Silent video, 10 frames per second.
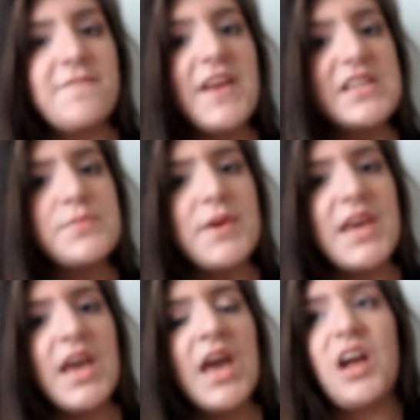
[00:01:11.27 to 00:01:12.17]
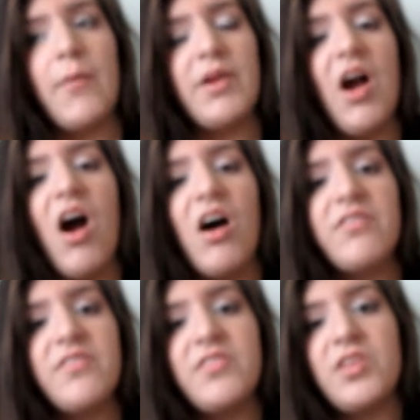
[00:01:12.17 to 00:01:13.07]
feet to be coming
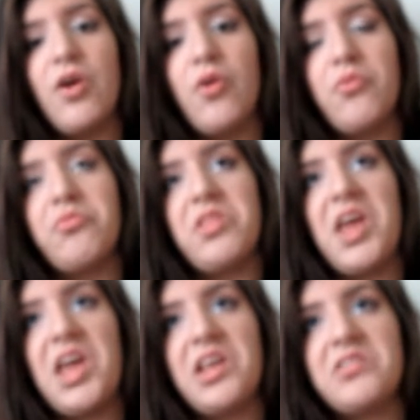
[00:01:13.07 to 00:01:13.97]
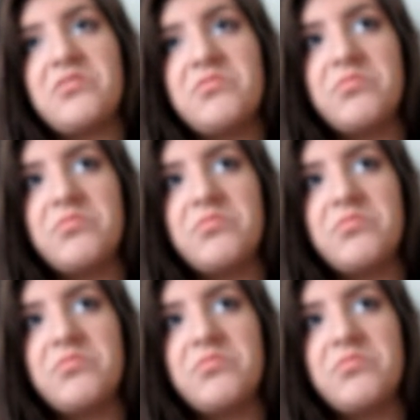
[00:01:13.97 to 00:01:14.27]
off, even though they